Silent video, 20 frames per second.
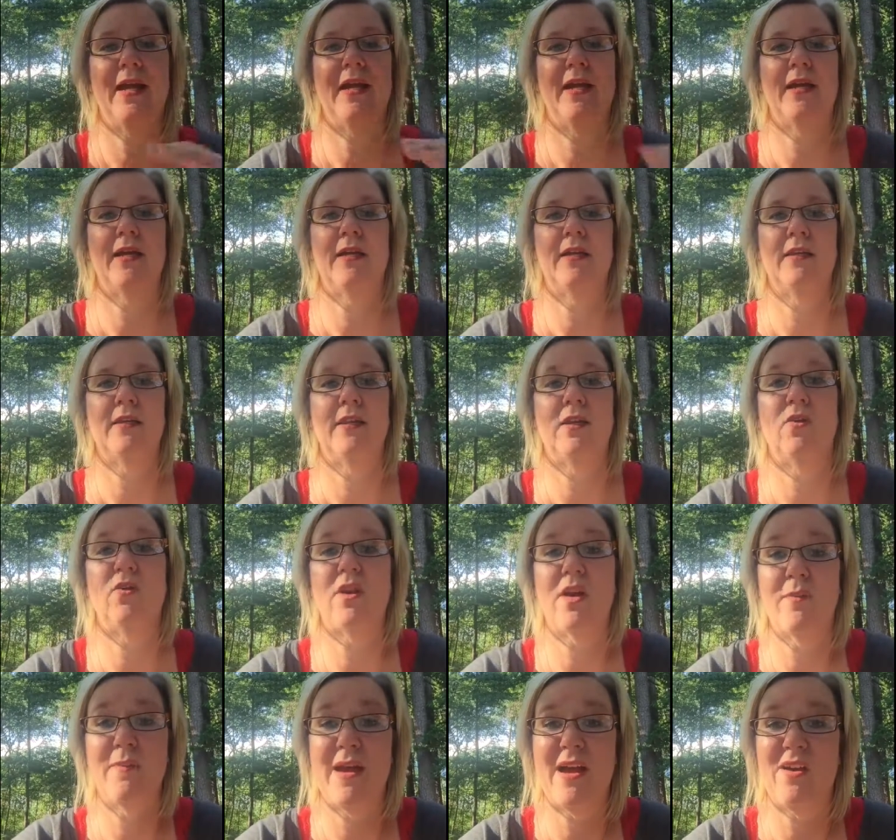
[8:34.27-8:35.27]
And they'll
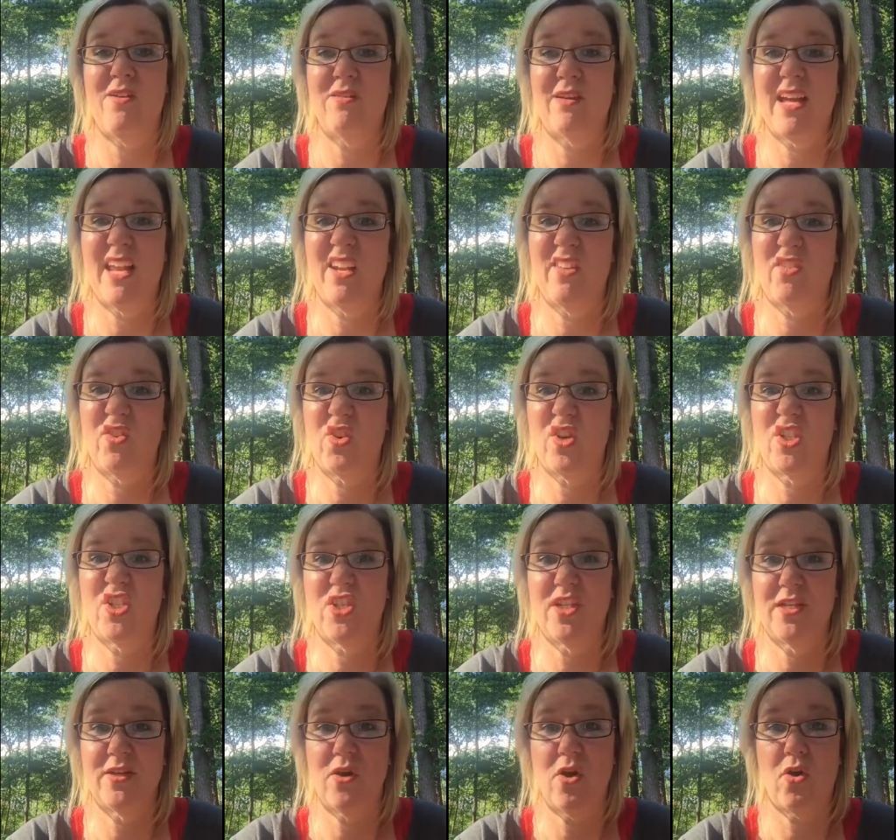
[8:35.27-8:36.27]
come out kind of
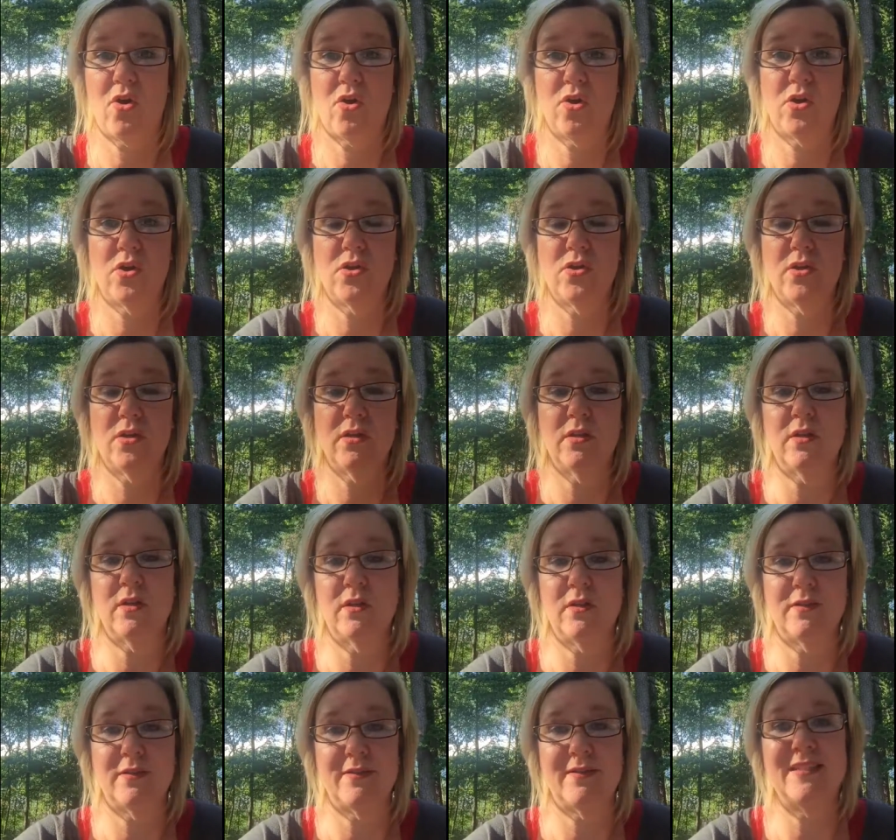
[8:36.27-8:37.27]
crunchy and hard.
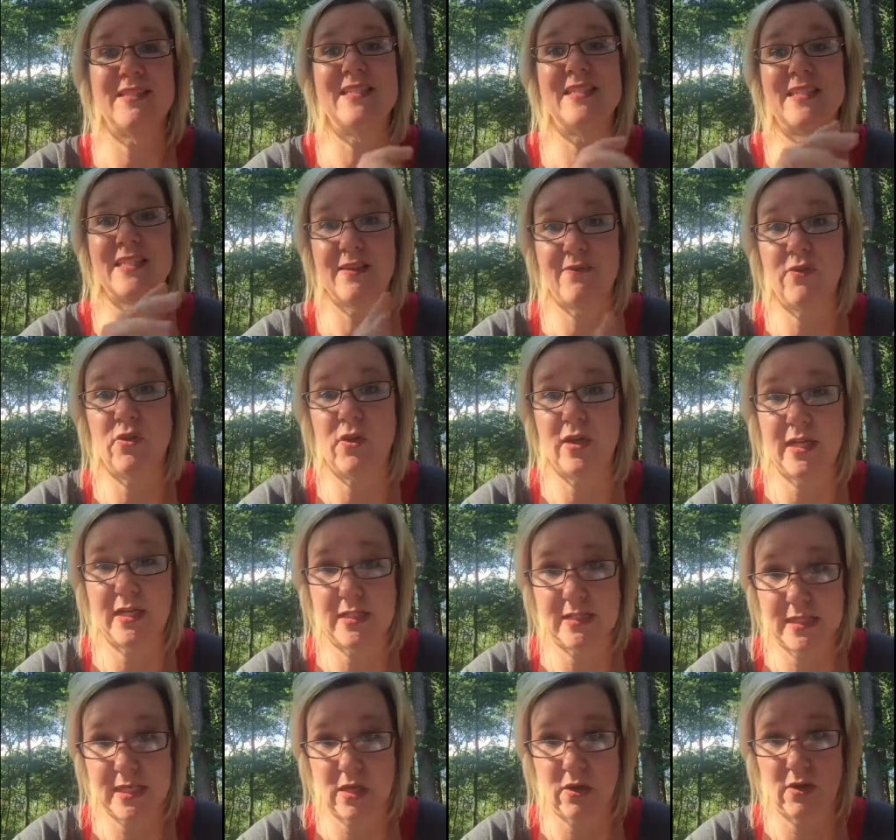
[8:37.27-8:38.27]
This is if you're
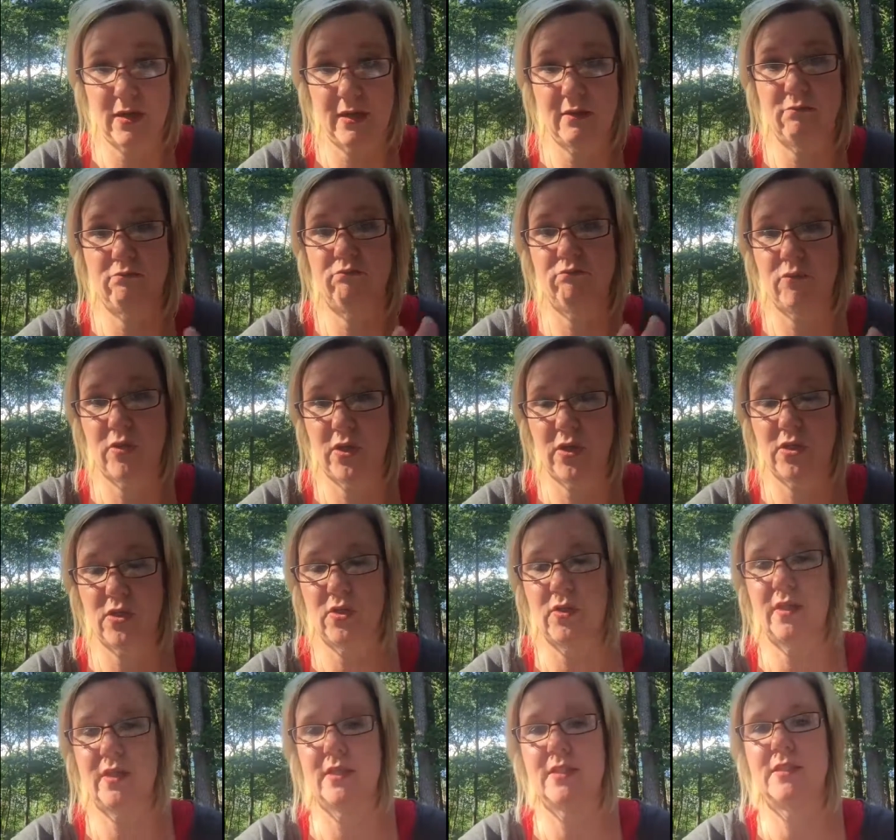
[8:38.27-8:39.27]
eating dairy. You can
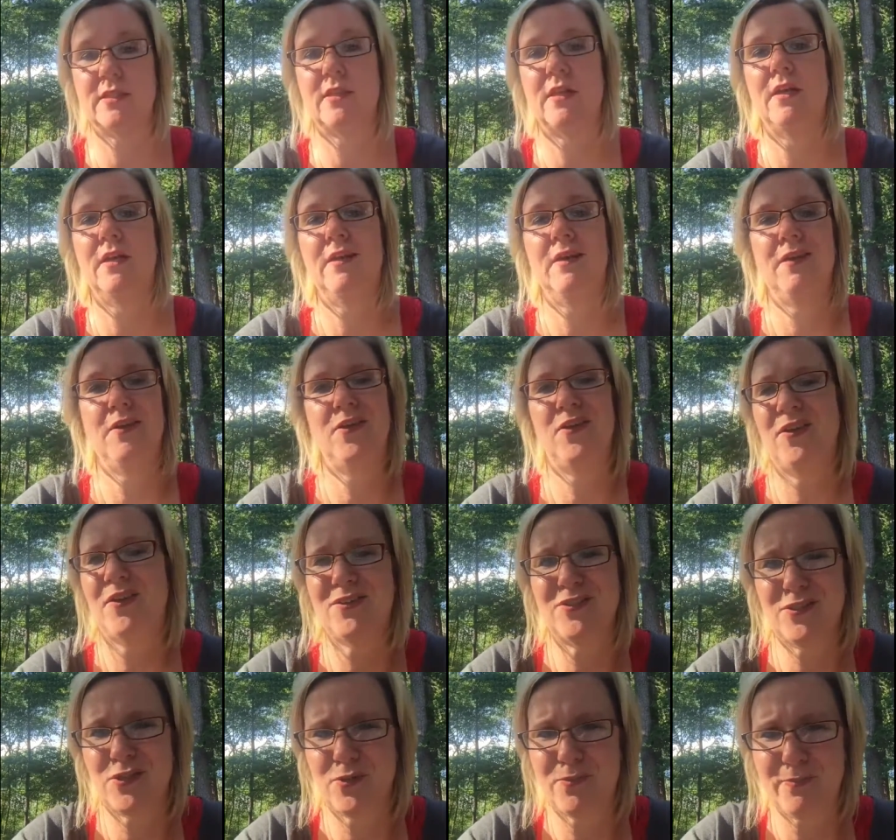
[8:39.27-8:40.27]
do this. You can
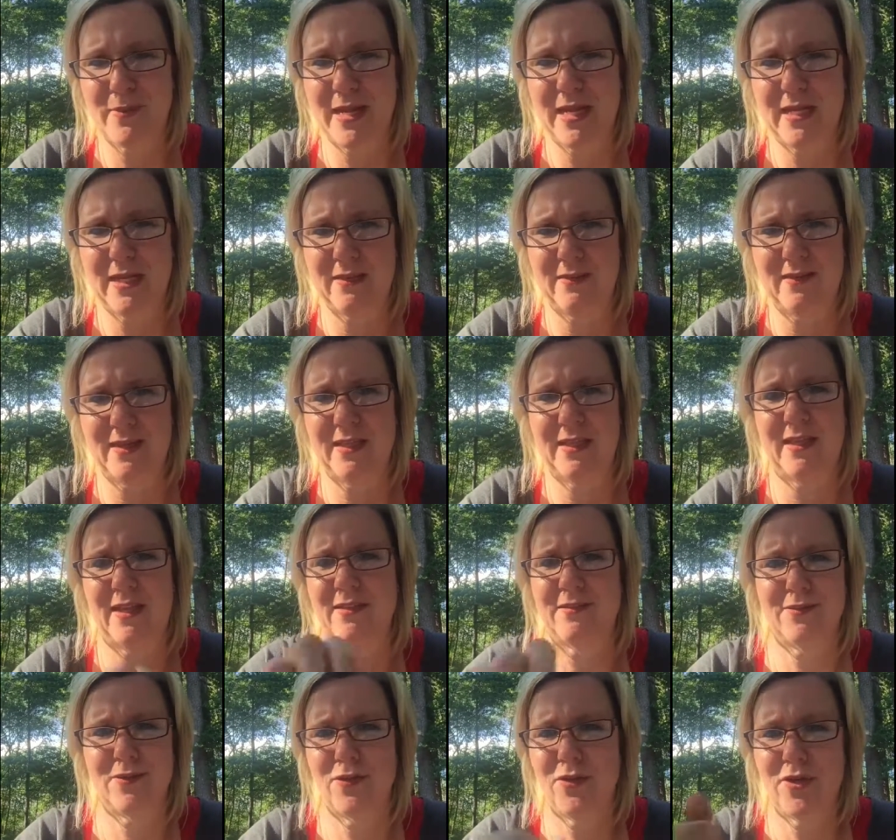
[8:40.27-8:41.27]
also do bacon like
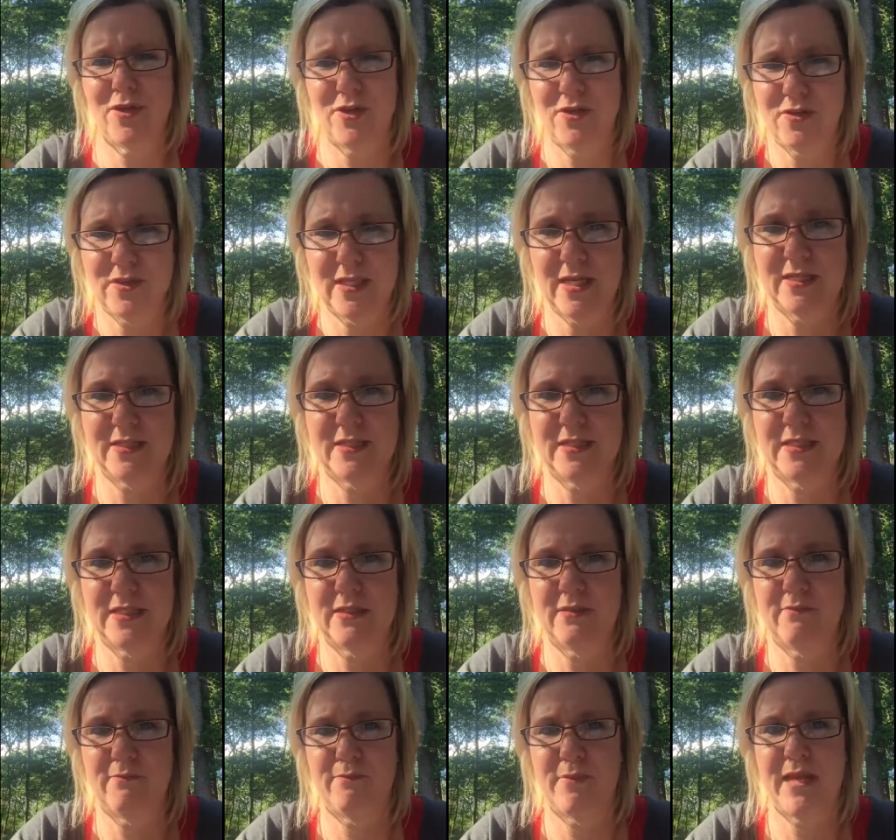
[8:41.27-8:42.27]
that. So you can use it as a
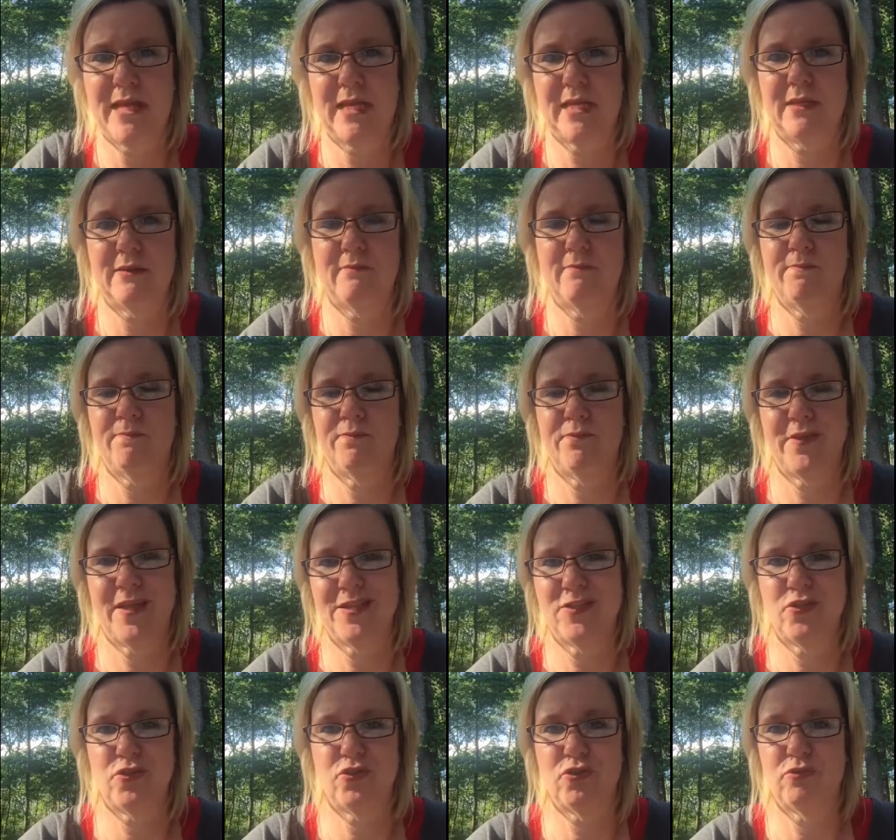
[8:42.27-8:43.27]
dip, bacon
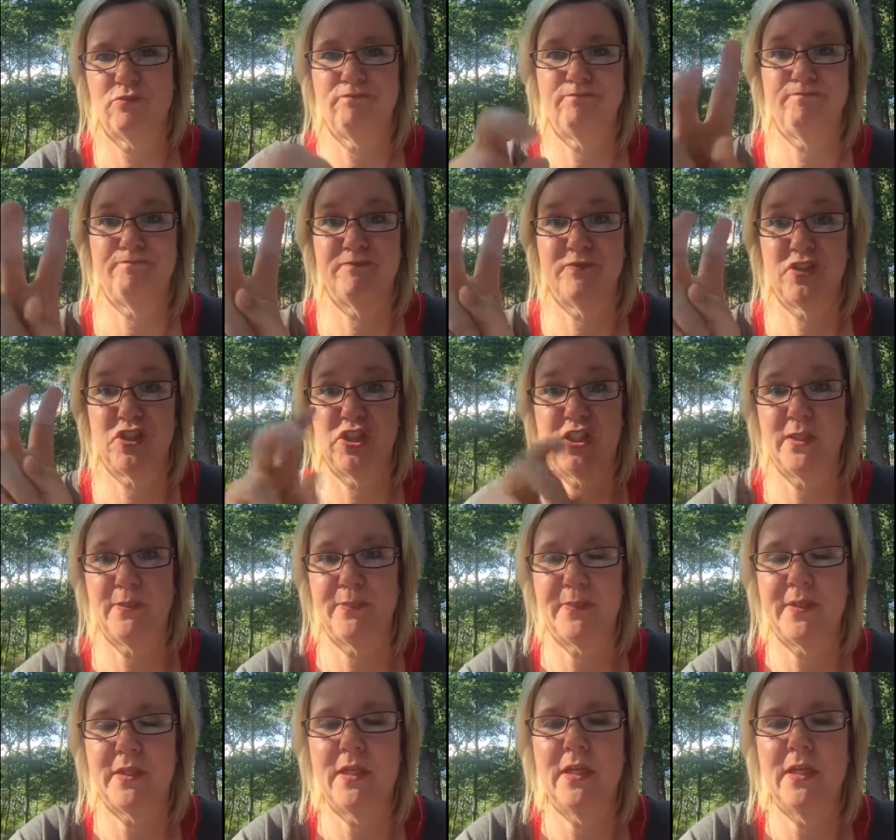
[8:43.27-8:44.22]
as your chip.